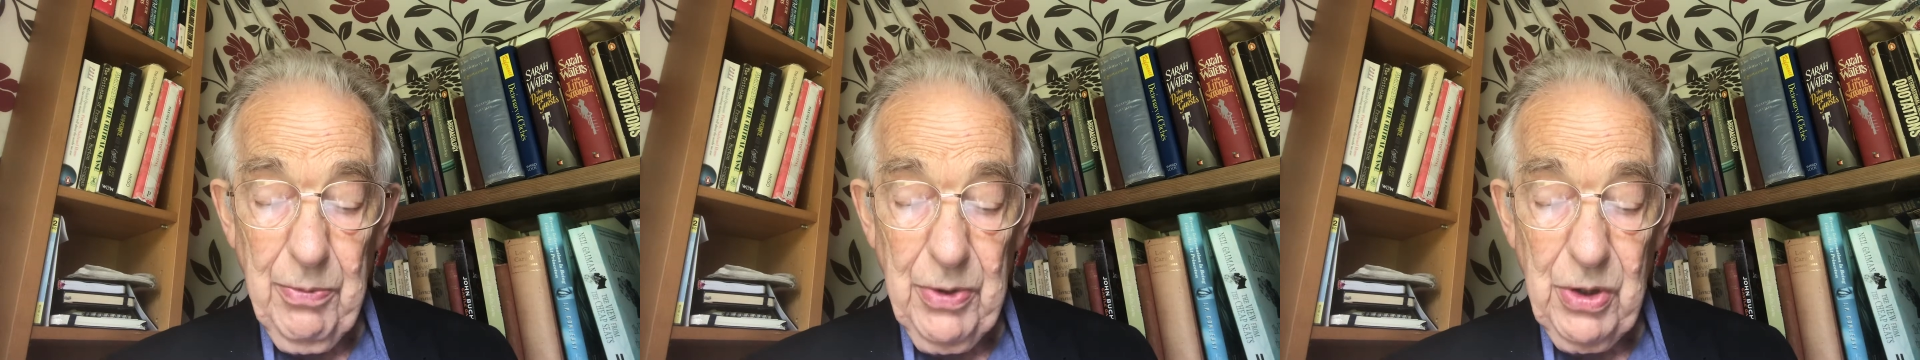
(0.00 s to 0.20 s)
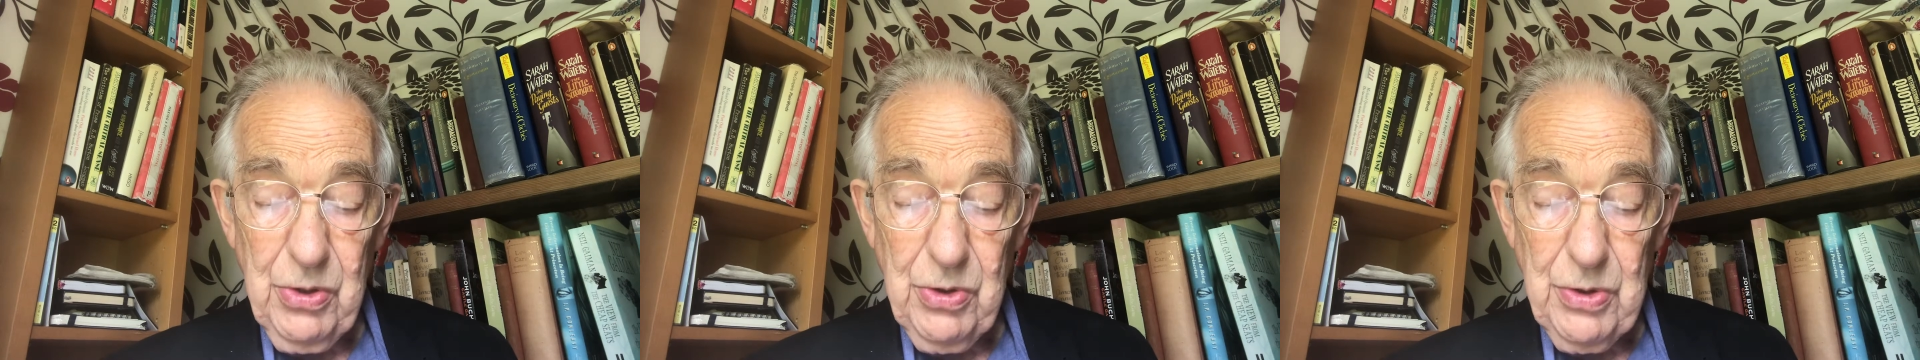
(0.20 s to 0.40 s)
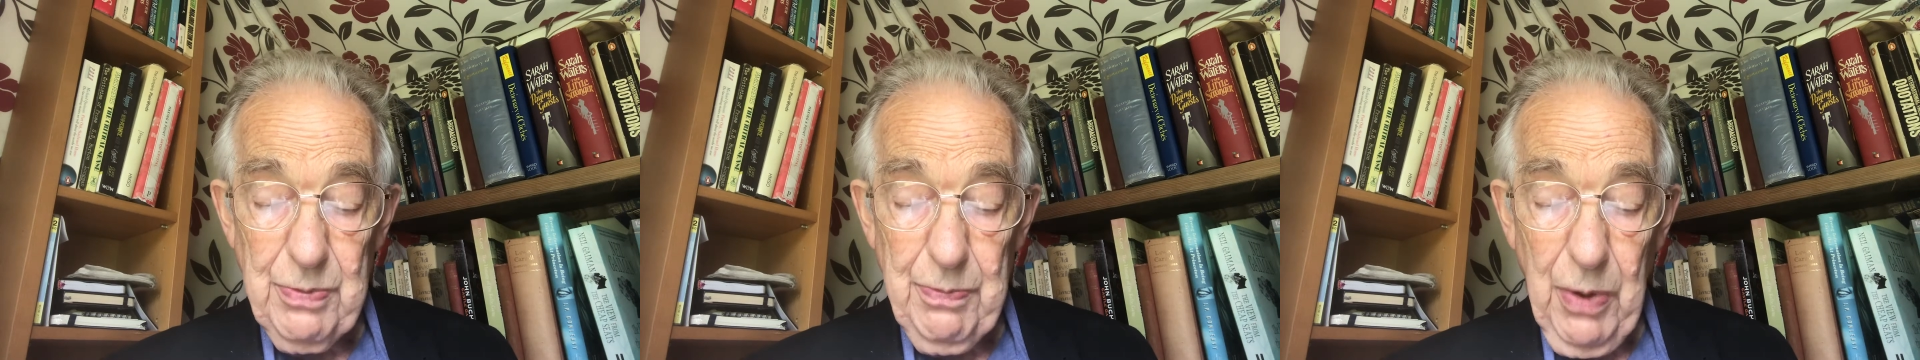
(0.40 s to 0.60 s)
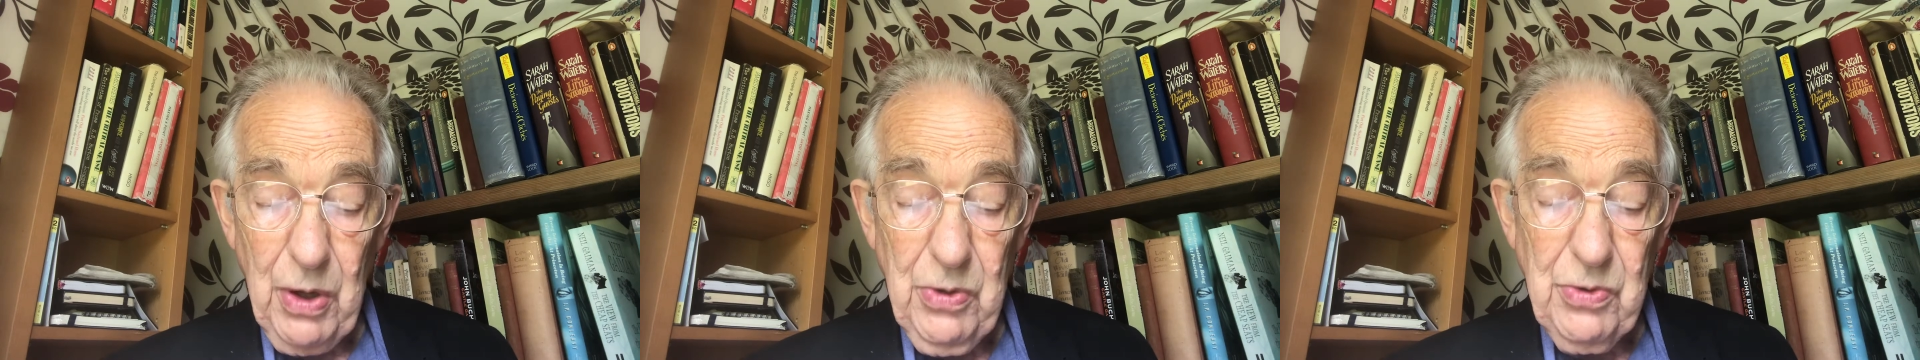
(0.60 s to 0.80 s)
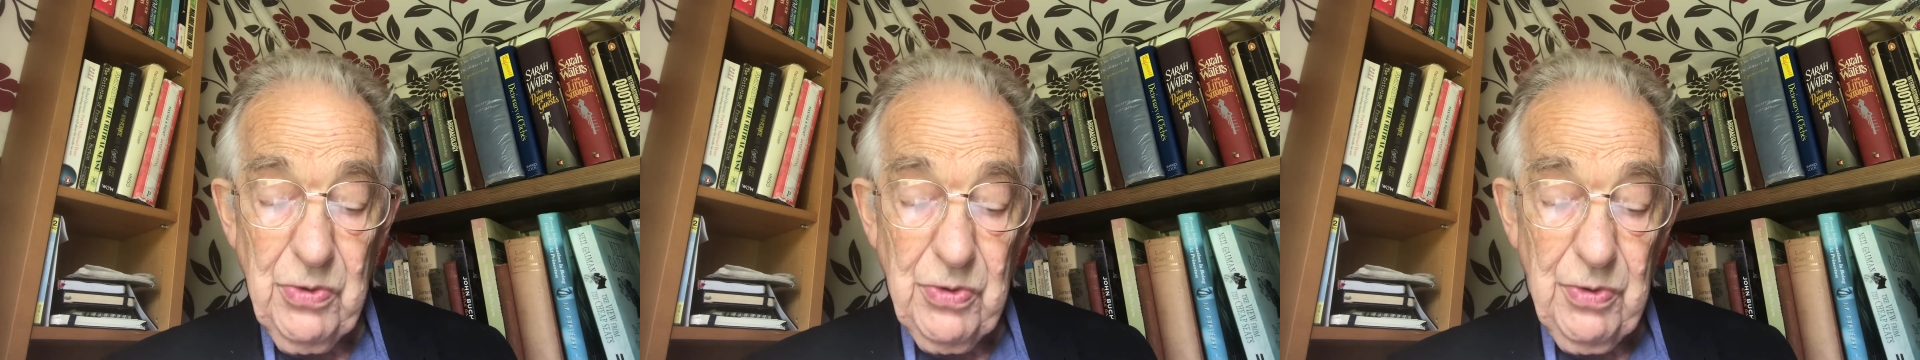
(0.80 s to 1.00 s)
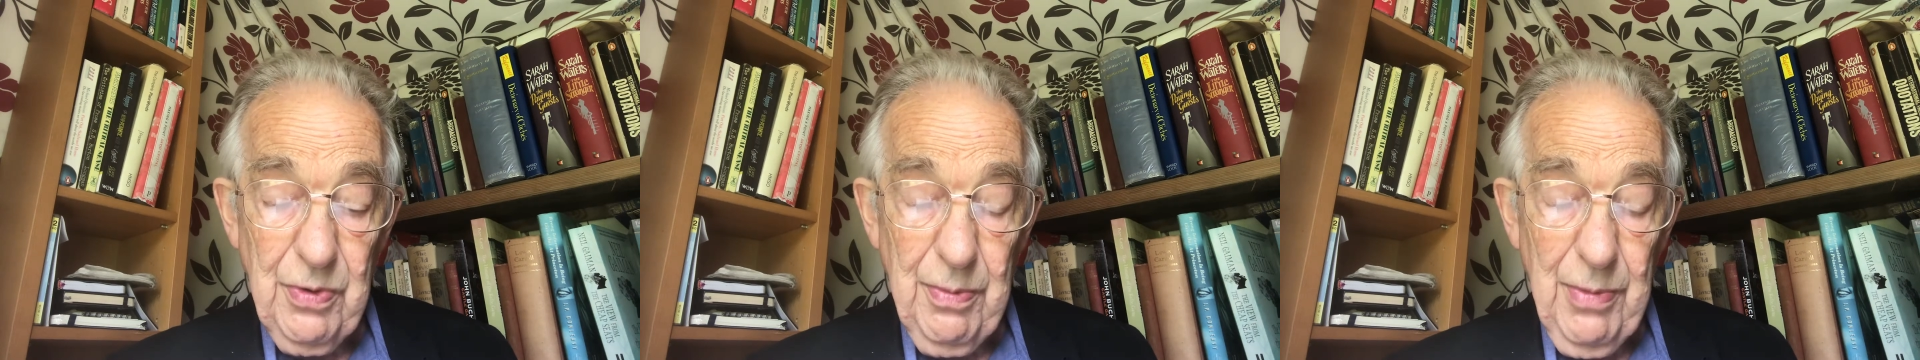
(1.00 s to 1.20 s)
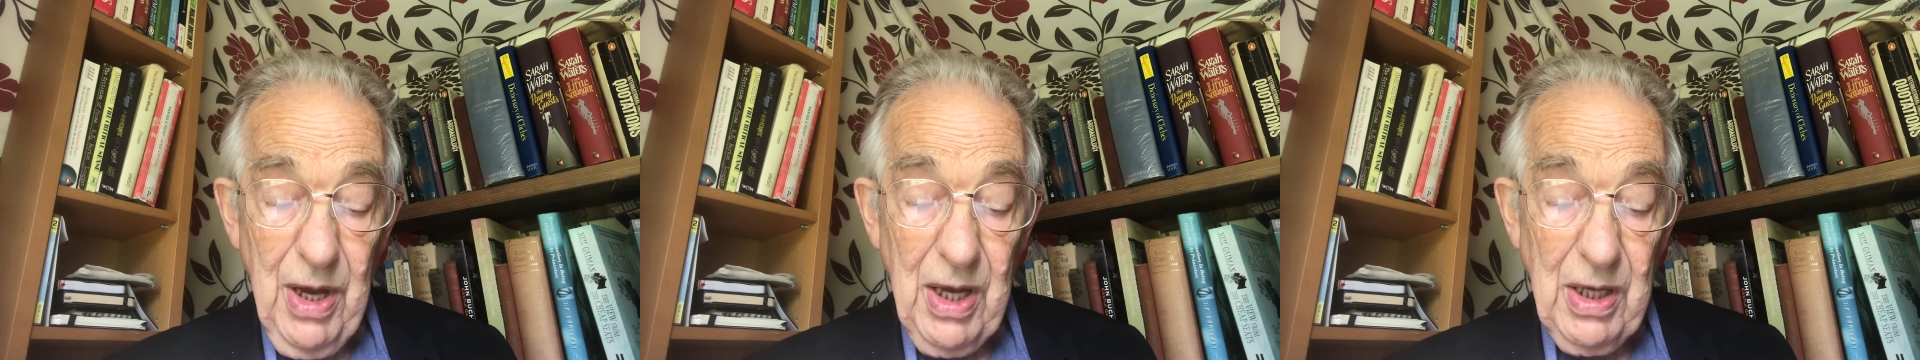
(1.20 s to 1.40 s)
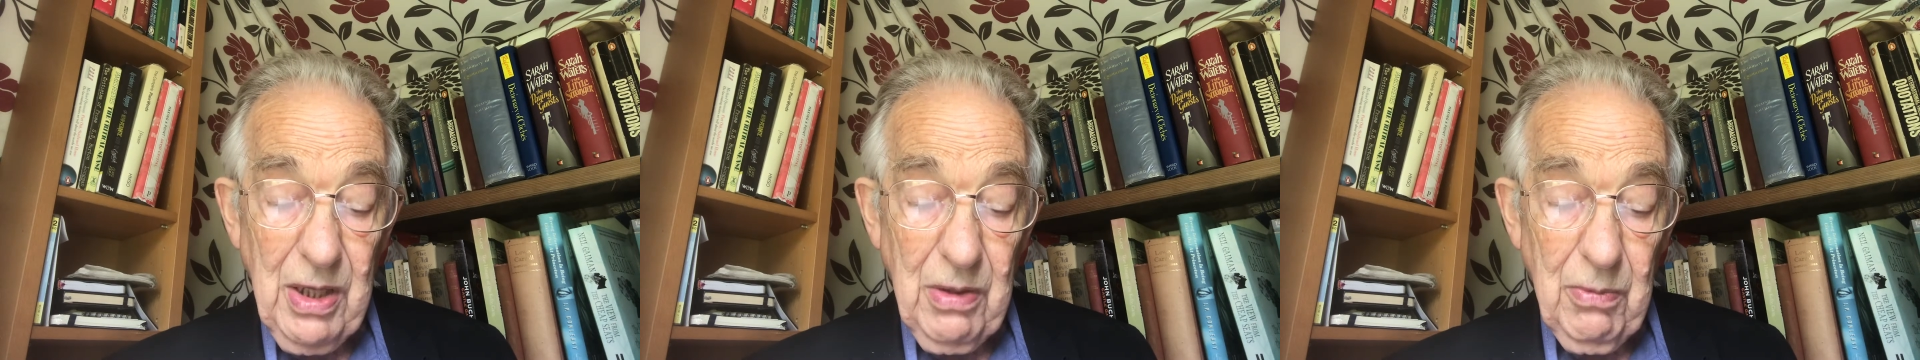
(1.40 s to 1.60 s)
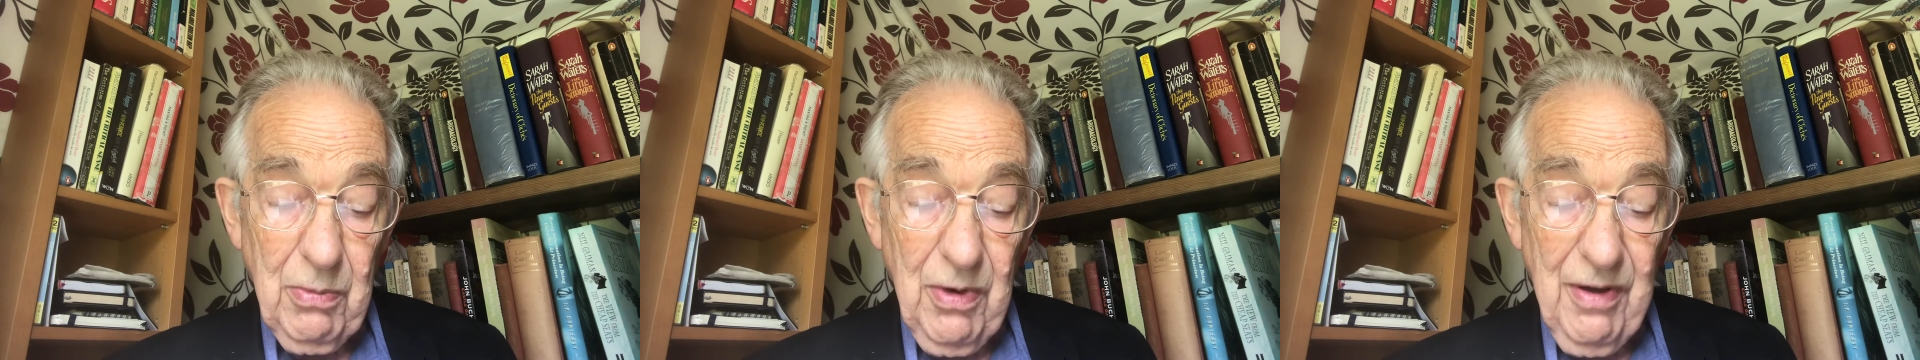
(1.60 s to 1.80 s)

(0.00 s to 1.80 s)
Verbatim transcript: because bones remain